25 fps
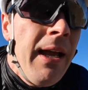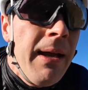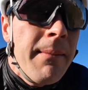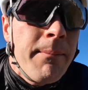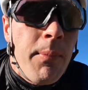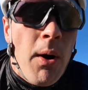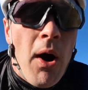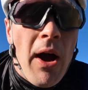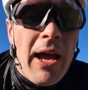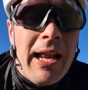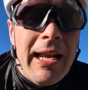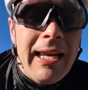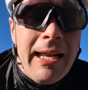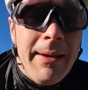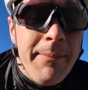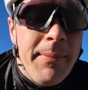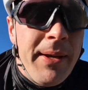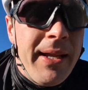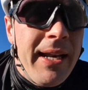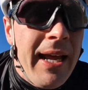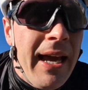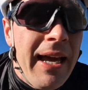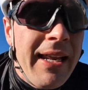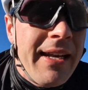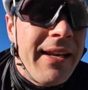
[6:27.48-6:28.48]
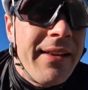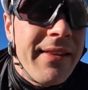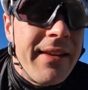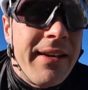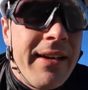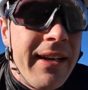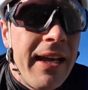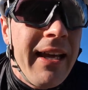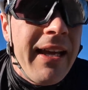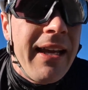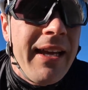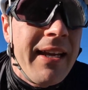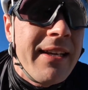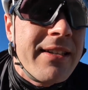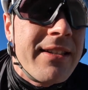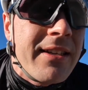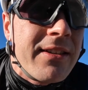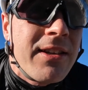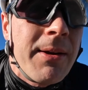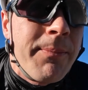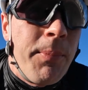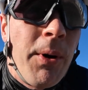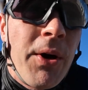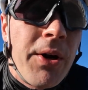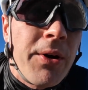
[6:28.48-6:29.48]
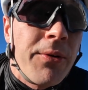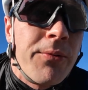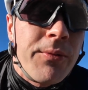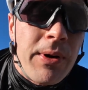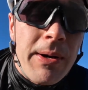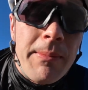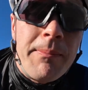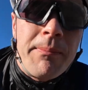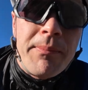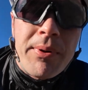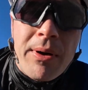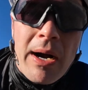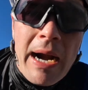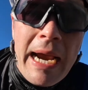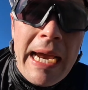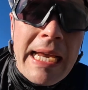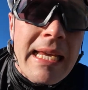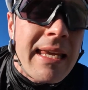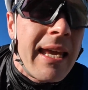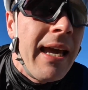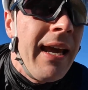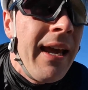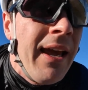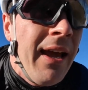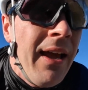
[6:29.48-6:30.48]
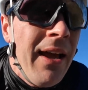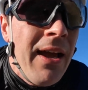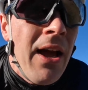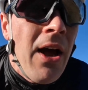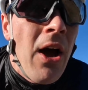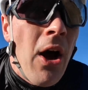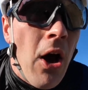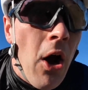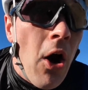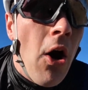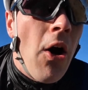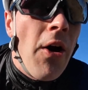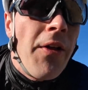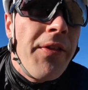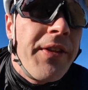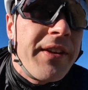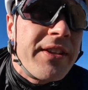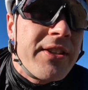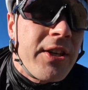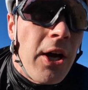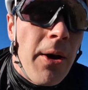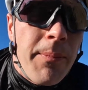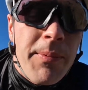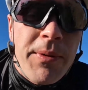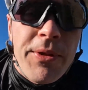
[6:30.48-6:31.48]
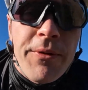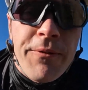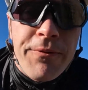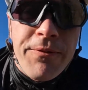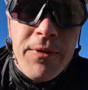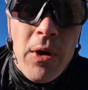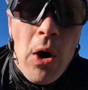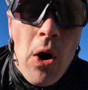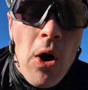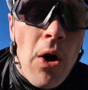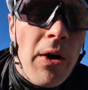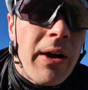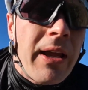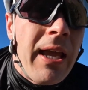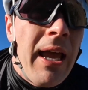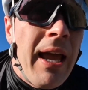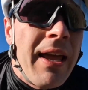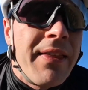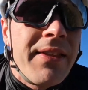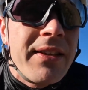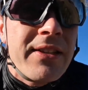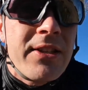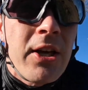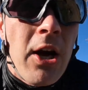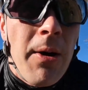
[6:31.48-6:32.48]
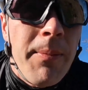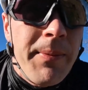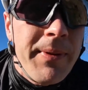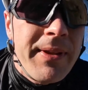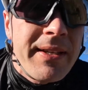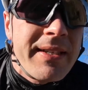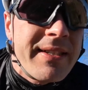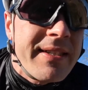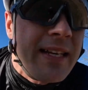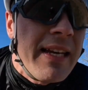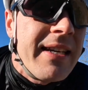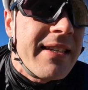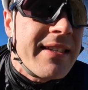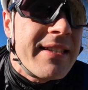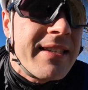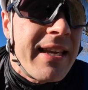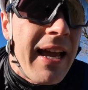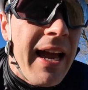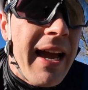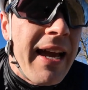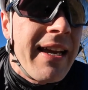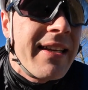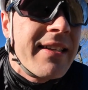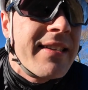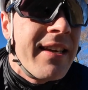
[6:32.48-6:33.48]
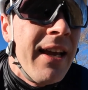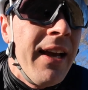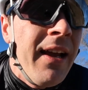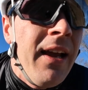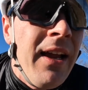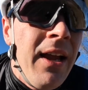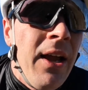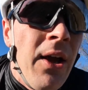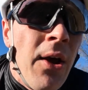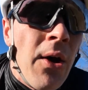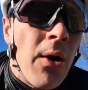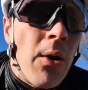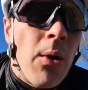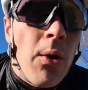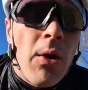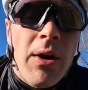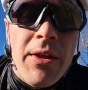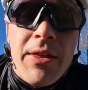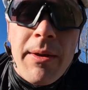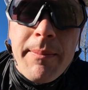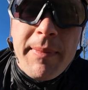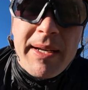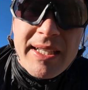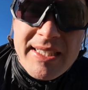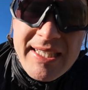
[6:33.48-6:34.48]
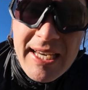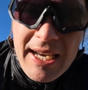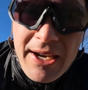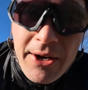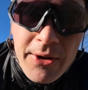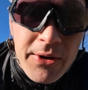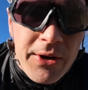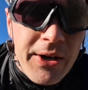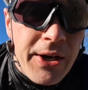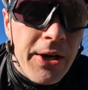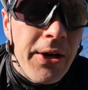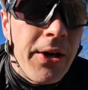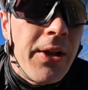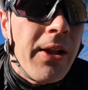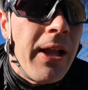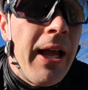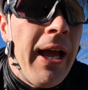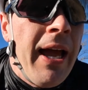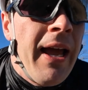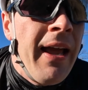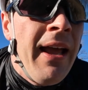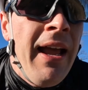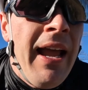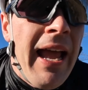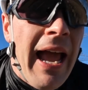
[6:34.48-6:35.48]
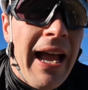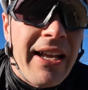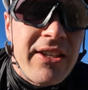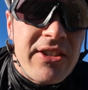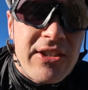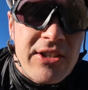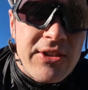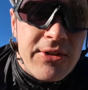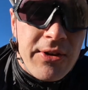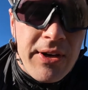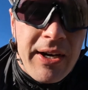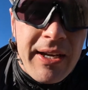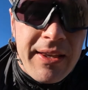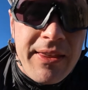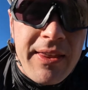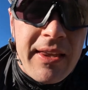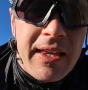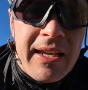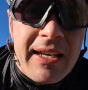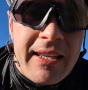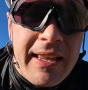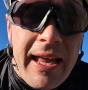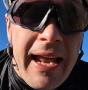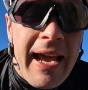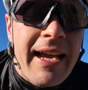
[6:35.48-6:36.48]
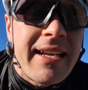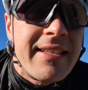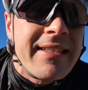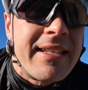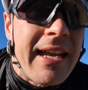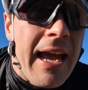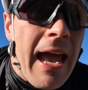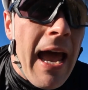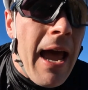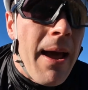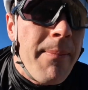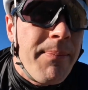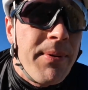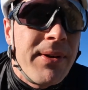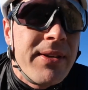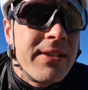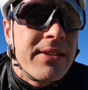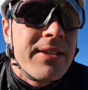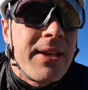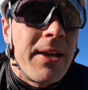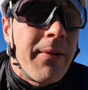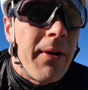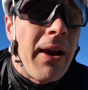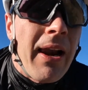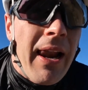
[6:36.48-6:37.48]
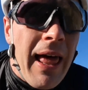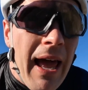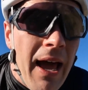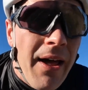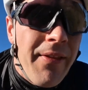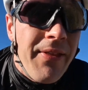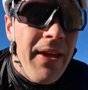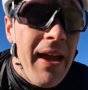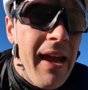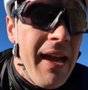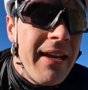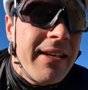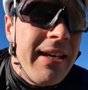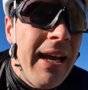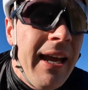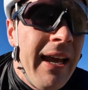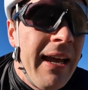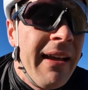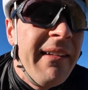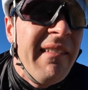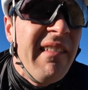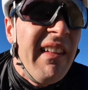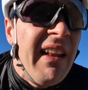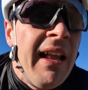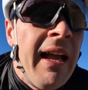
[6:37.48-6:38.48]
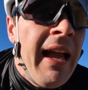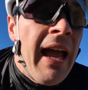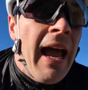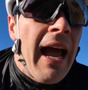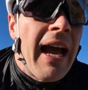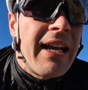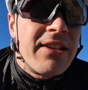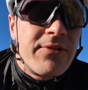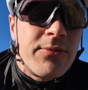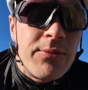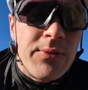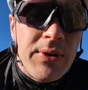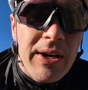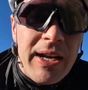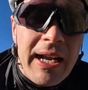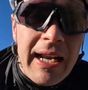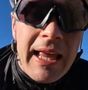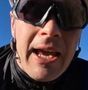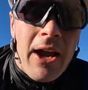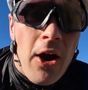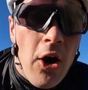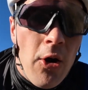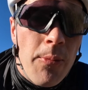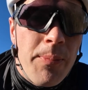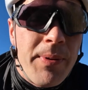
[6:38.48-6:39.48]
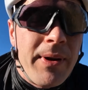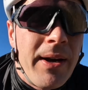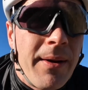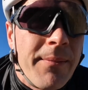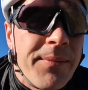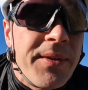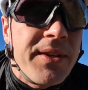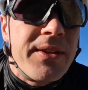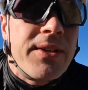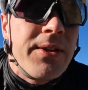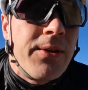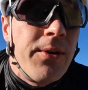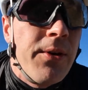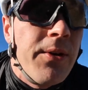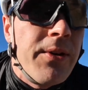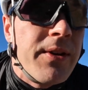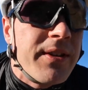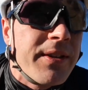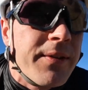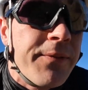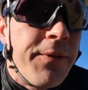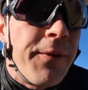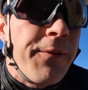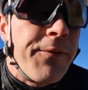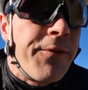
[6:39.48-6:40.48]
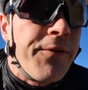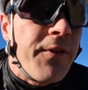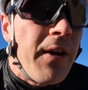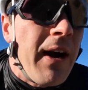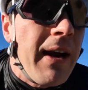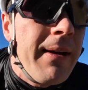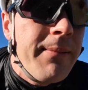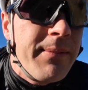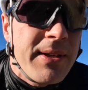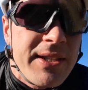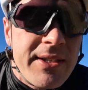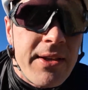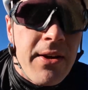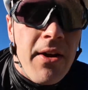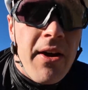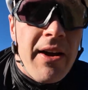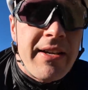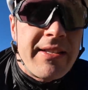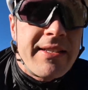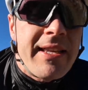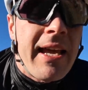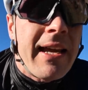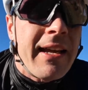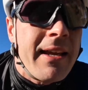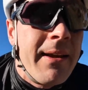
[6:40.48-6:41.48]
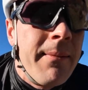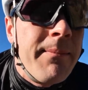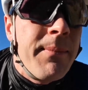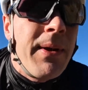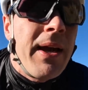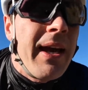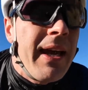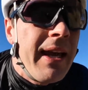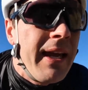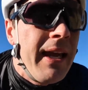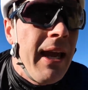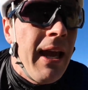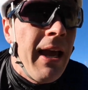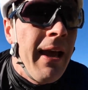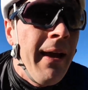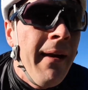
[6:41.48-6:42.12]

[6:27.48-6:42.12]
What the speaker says: by eliminating the need to put a rim brake on the top of the fork and the top of the seat stays, all of the material and strengthening that has to happen to allow that has really opened up the doors for frame designs that can be